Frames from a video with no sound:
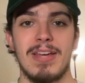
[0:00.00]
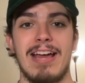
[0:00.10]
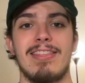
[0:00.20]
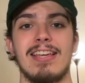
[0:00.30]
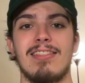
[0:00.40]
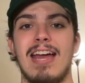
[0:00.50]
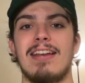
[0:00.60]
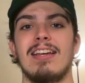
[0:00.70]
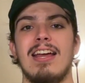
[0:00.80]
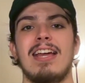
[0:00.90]
I think
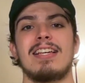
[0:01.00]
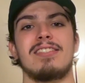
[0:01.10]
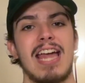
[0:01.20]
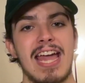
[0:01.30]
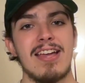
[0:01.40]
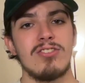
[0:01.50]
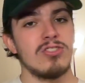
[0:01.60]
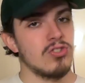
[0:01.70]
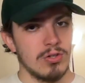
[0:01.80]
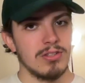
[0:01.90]
that his age is
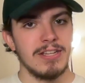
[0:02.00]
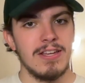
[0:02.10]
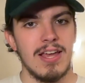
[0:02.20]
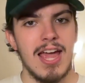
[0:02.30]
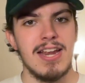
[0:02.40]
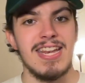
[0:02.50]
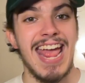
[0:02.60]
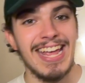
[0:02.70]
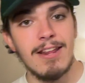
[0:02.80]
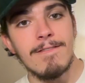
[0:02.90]
certainly a
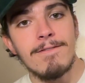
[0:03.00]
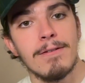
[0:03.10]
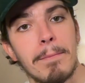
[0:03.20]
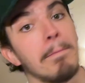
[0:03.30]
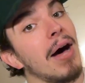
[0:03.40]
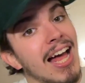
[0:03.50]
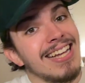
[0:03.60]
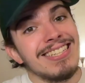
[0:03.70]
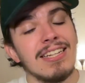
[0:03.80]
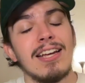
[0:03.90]
negative, but